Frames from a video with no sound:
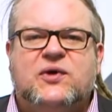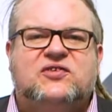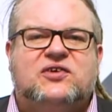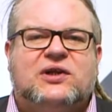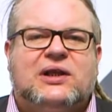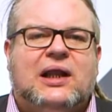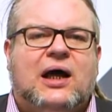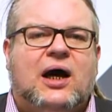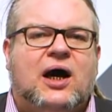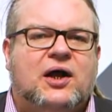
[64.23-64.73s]
with
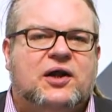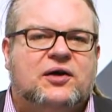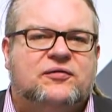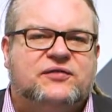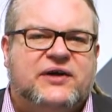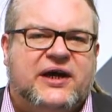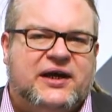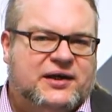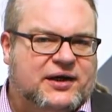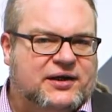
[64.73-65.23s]
a lot
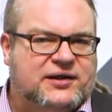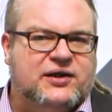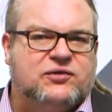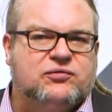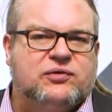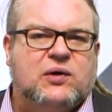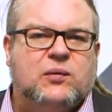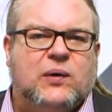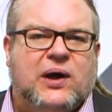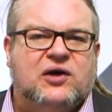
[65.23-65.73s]
of data
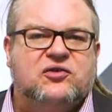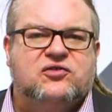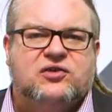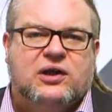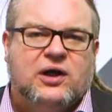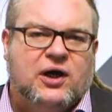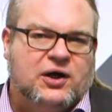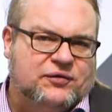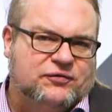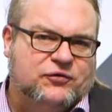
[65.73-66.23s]
that requires
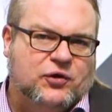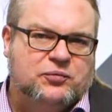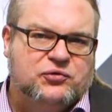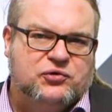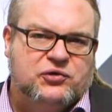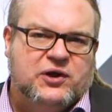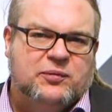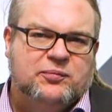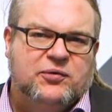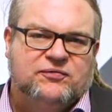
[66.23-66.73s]
a lot of
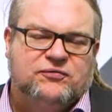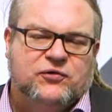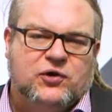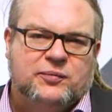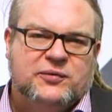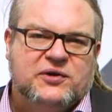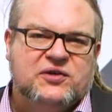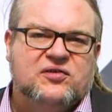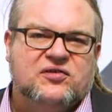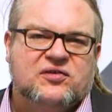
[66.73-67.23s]
computing
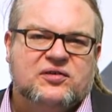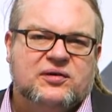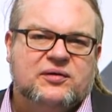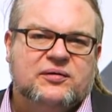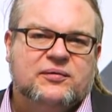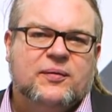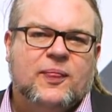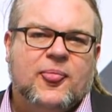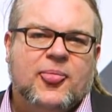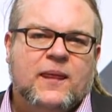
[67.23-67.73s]
performance.
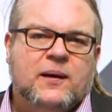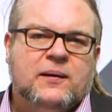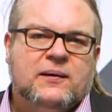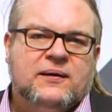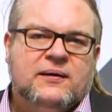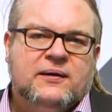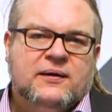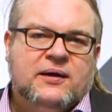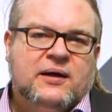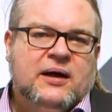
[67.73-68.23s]

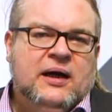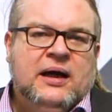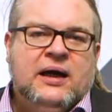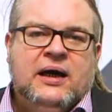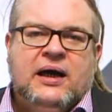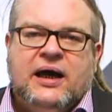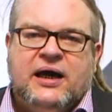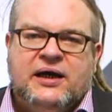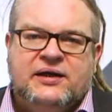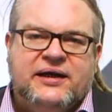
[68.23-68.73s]

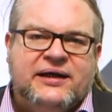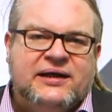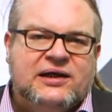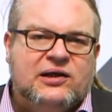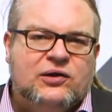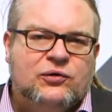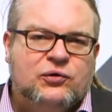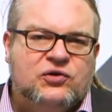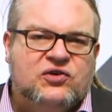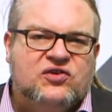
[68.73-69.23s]
It
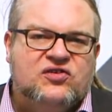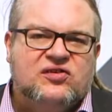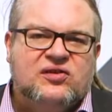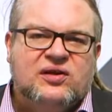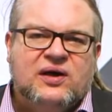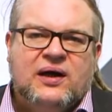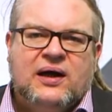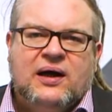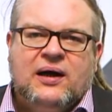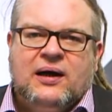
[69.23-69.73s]
includes
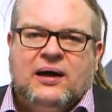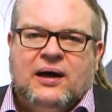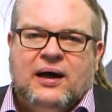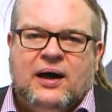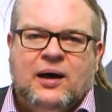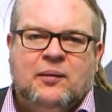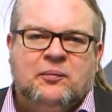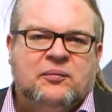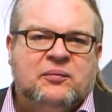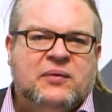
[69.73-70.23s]

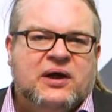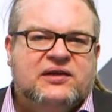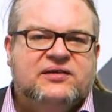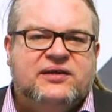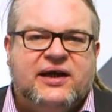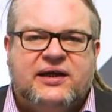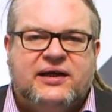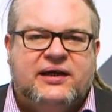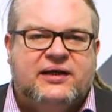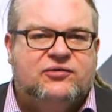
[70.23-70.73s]
um,
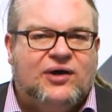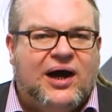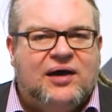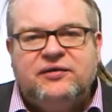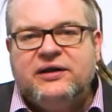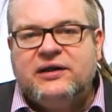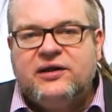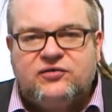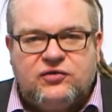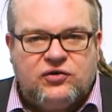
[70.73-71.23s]
taking
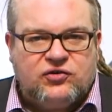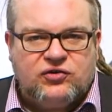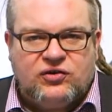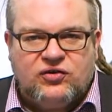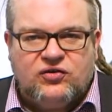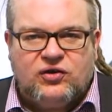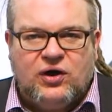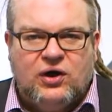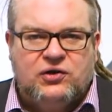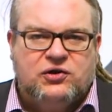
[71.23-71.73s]
driving
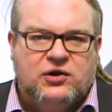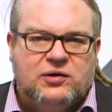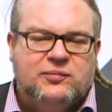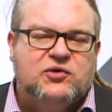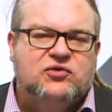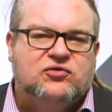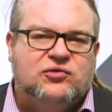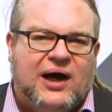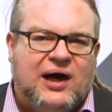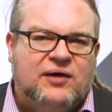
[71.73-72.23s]
decisions,
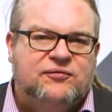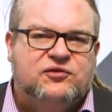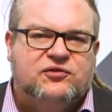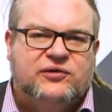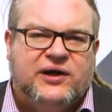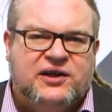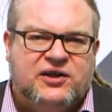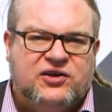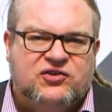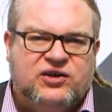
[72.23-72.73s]
autonomous drive
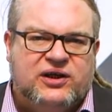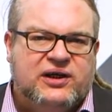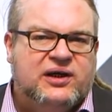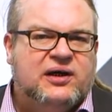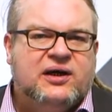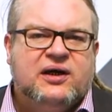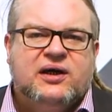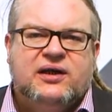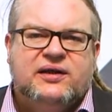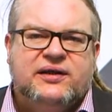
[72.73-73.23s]
strategy
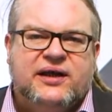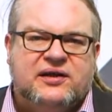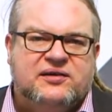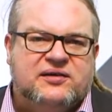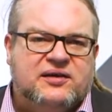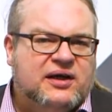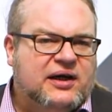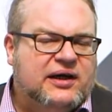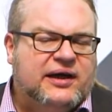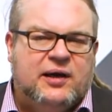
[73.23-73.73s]

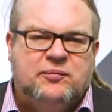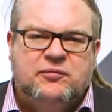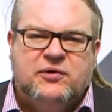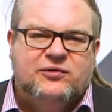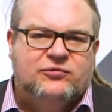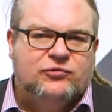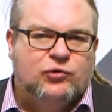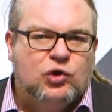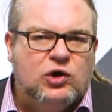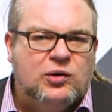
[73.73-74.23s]
that can
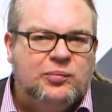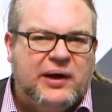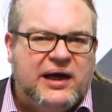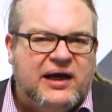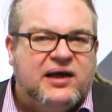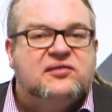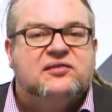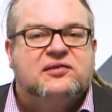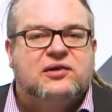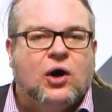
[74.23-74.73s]
be
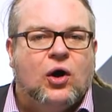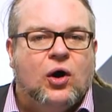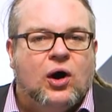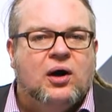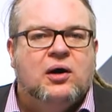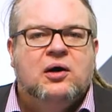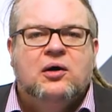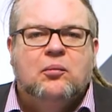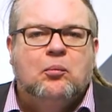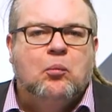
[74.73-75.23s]
rule-based
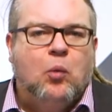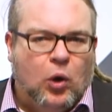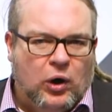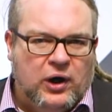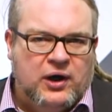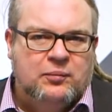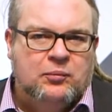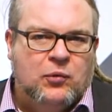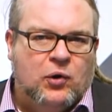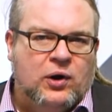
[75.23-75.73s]
or
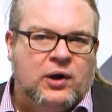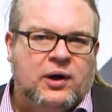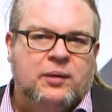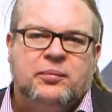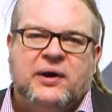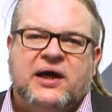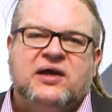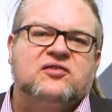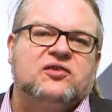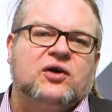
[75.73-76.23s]
more and more
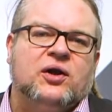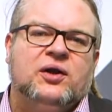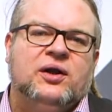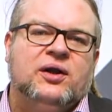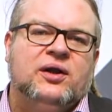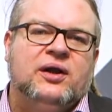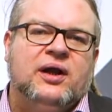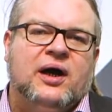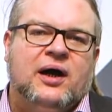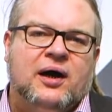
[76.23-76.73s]
based
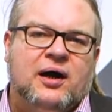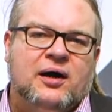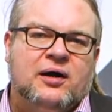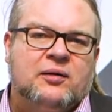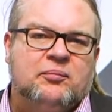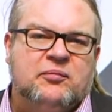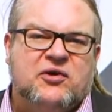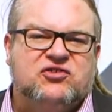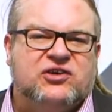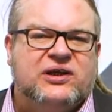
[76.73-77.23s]
on uh,
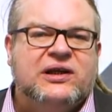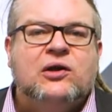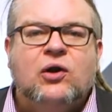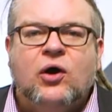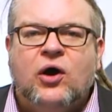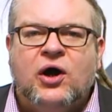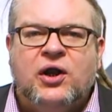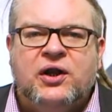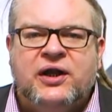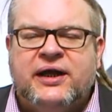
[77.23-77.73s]
machine
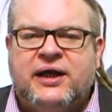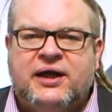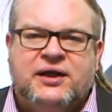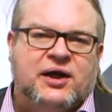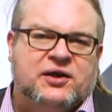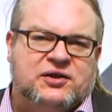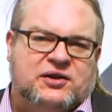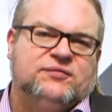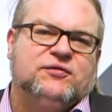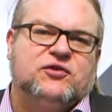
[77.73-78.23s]
learning
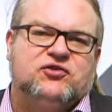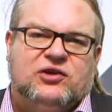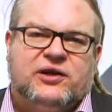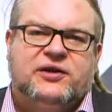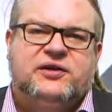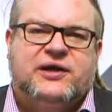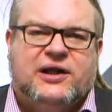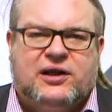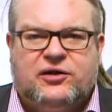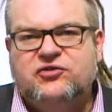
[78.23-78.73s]
and artificial
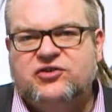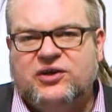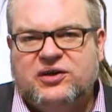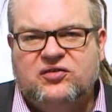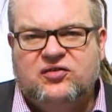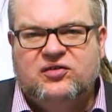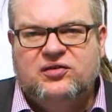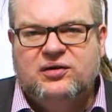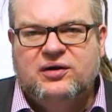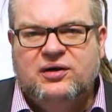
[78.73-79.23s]

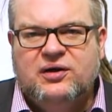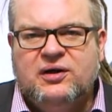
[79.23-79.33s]
intelligence.